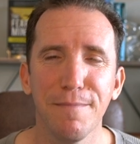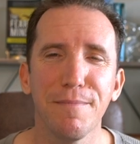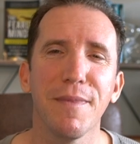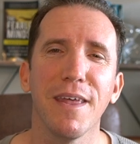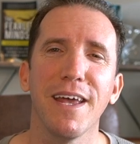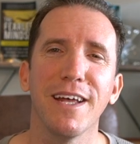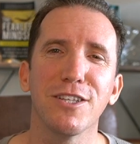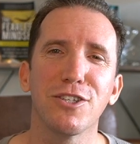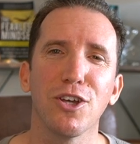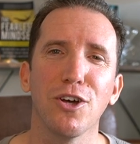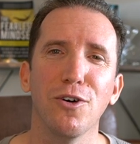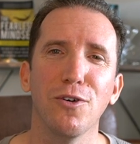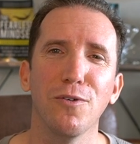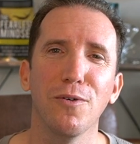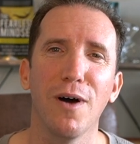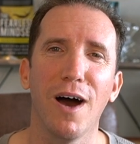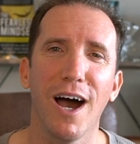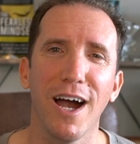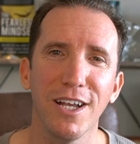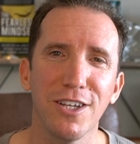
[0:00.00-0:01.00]
And
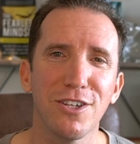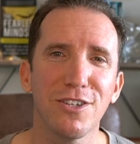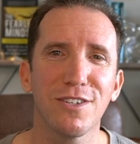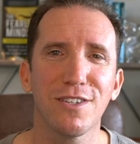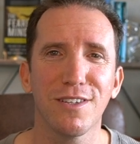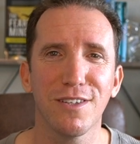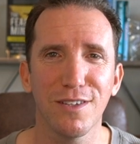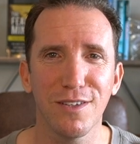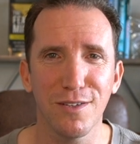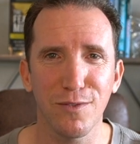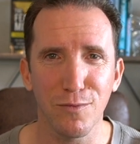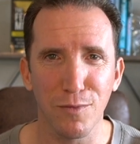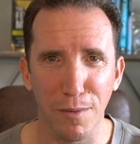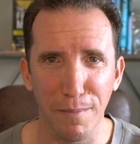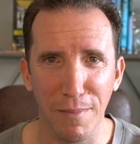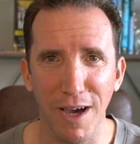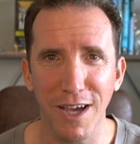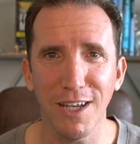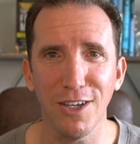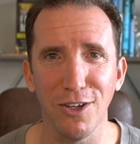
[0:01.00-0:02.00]
so I just
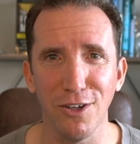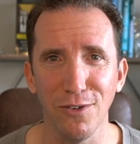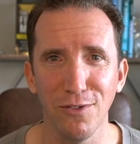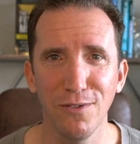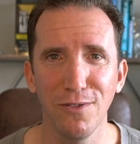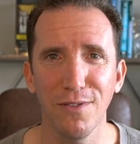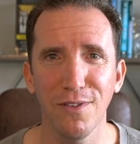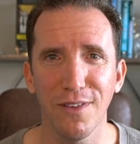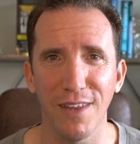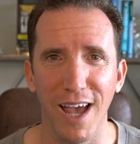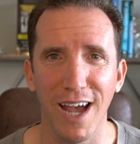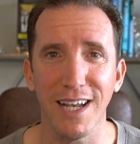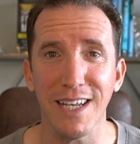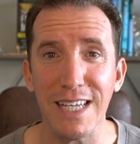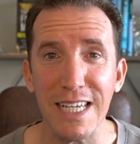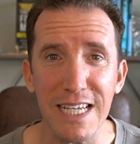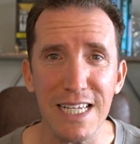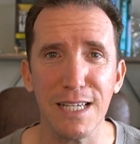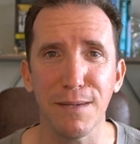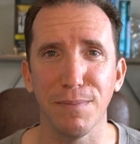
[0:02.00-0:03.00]
remind you that
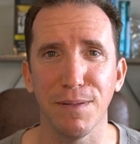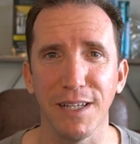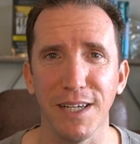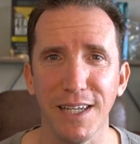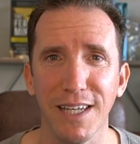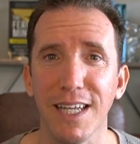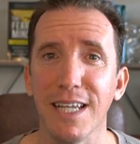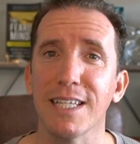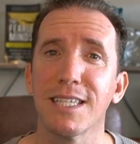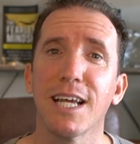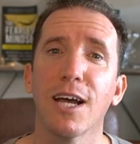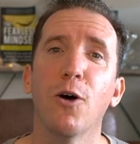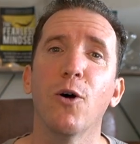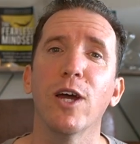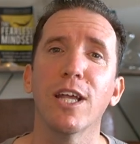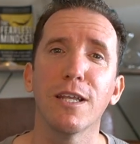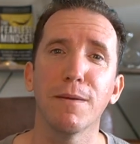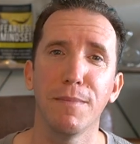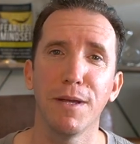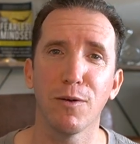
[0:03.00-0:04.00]
discipline is
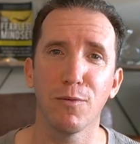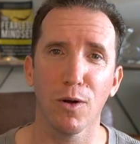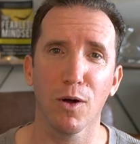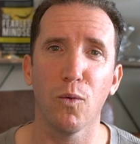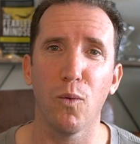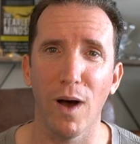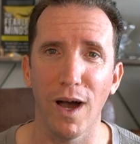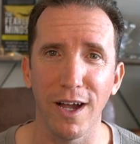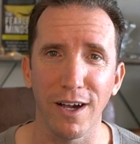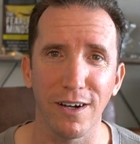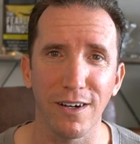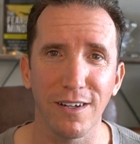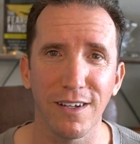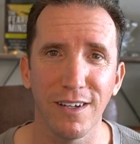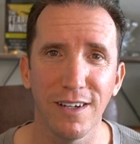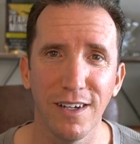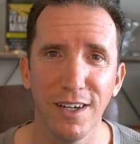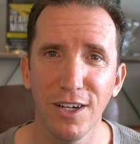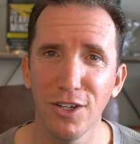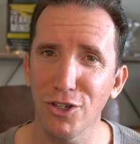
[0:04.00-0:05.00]
going to be required.
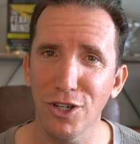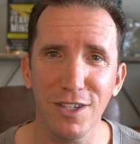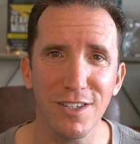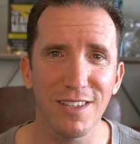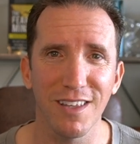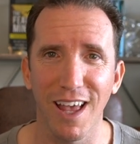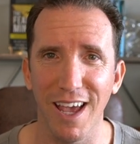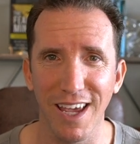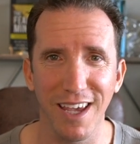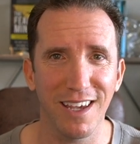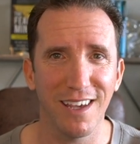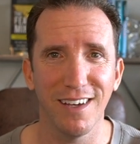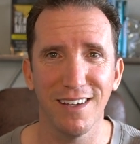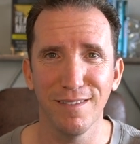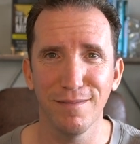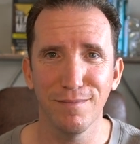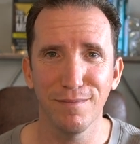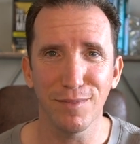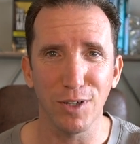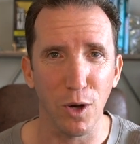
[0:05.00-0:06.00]
Just like
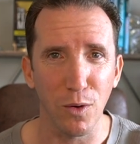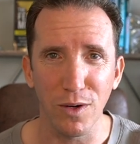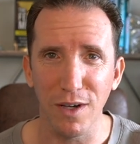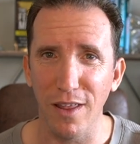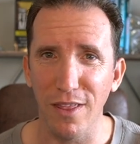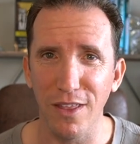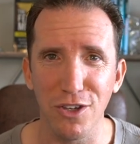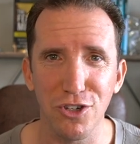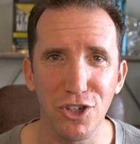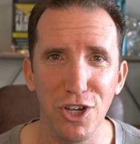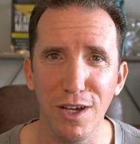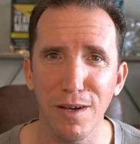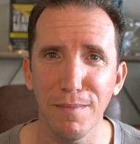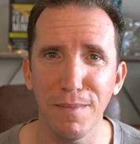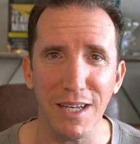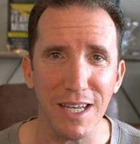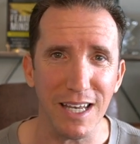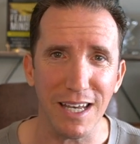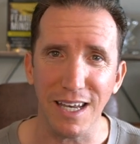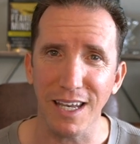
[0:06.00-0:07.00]
going to the gym
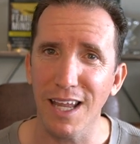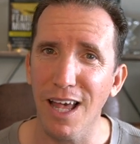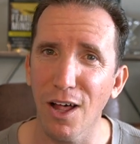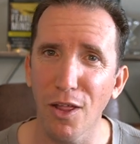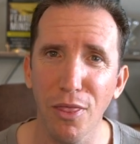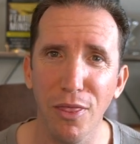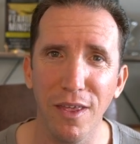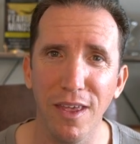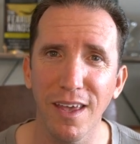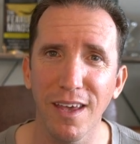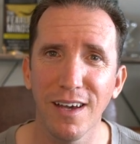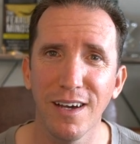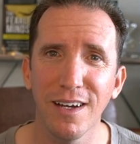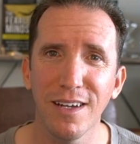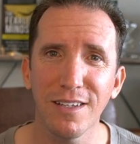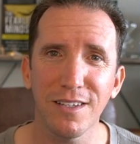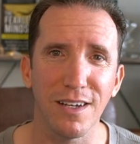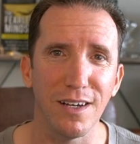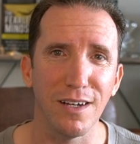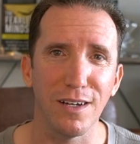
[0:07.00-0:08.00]
and eating healthy
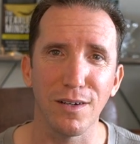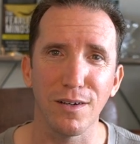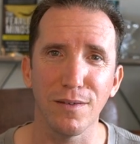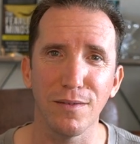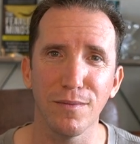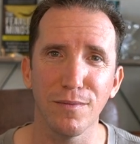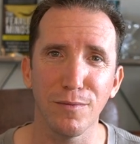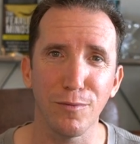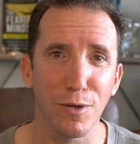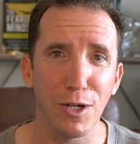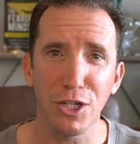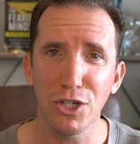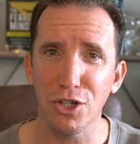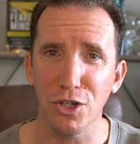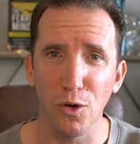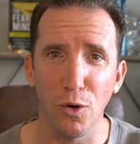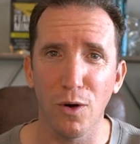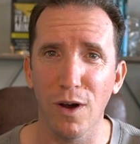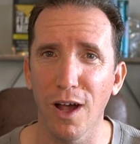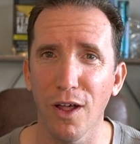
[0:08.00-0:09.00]
to reach
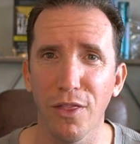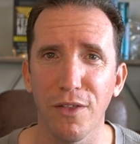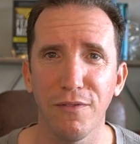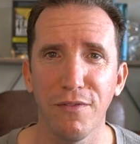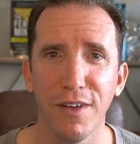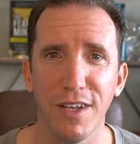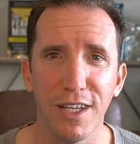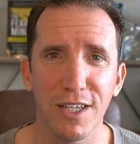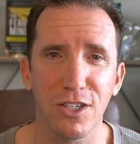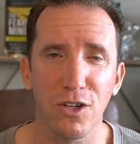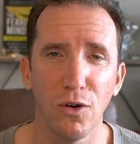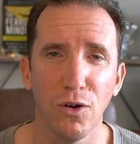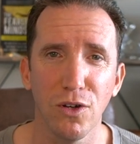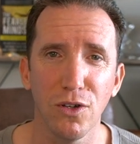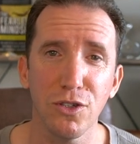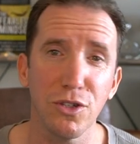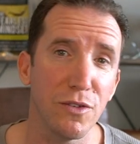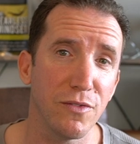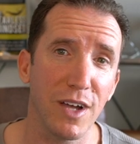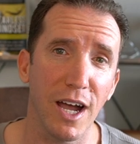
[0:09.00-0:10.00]
your health and fitness
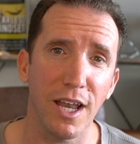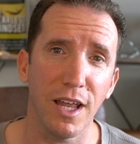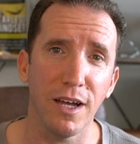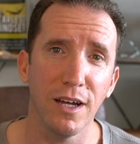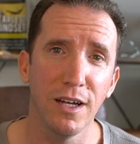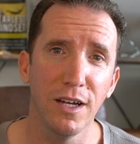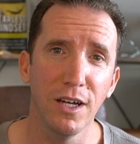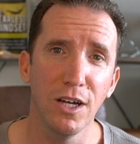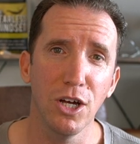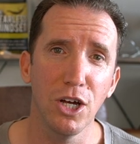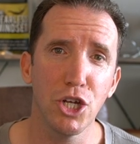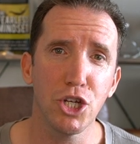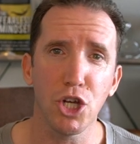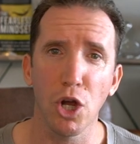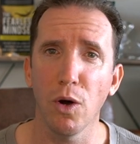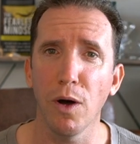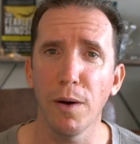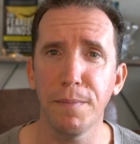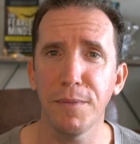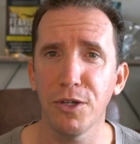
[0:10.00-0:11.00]
goals, you've got to
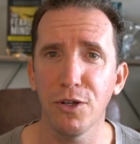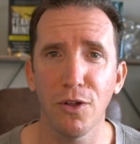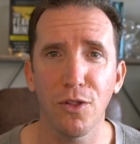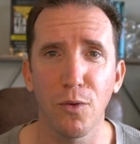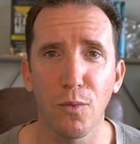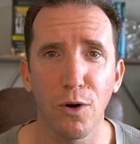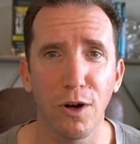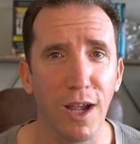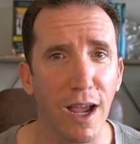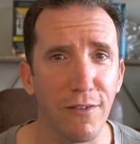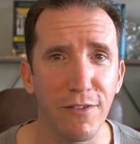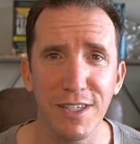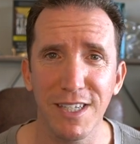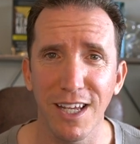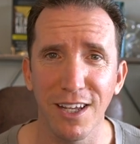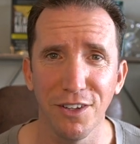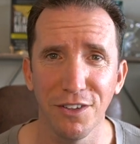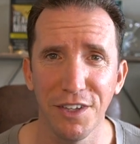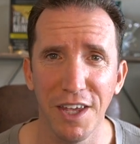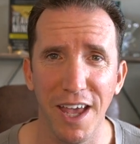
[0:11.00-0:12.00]
show up and do the work every
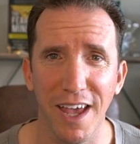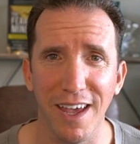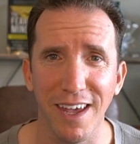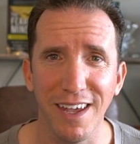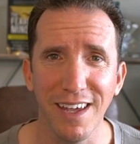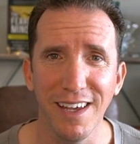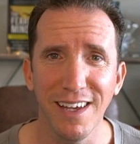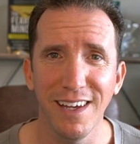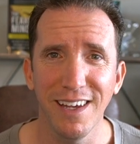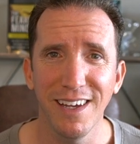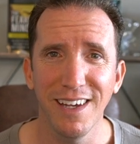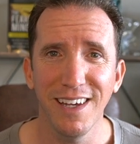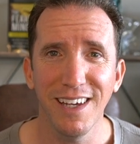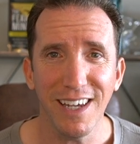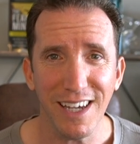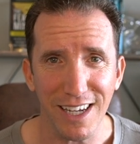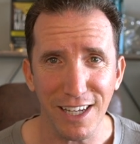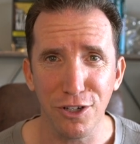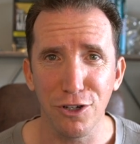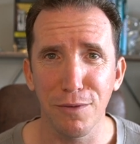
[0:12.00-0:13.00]
single day
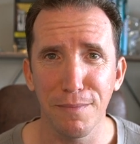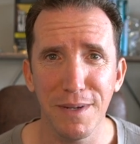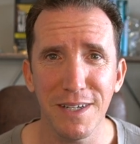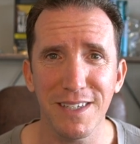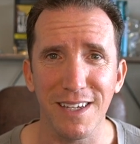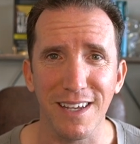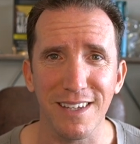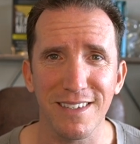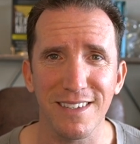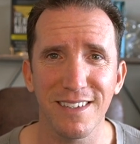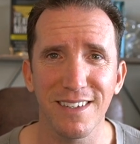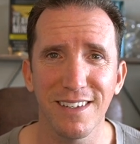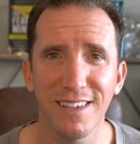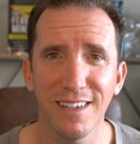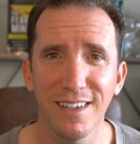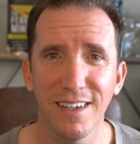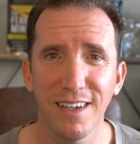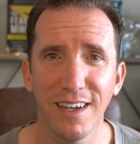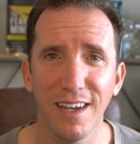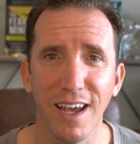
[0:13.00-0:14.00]
in your business.
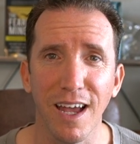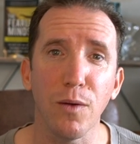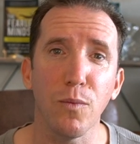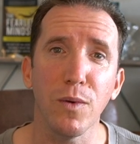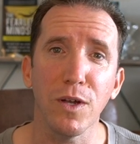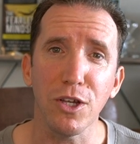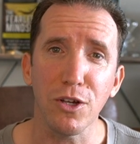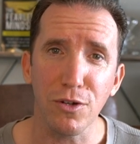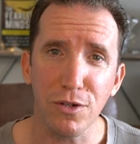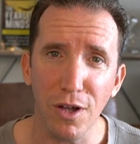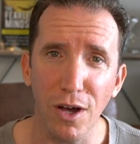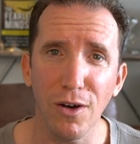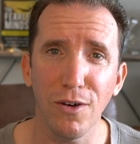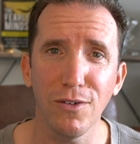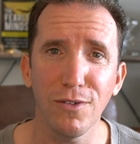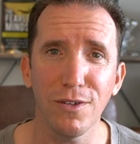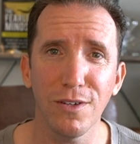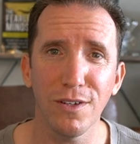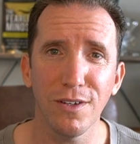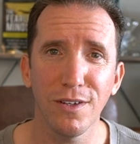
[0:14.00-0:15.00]
And when you
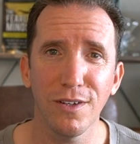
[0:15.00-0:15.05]
don't,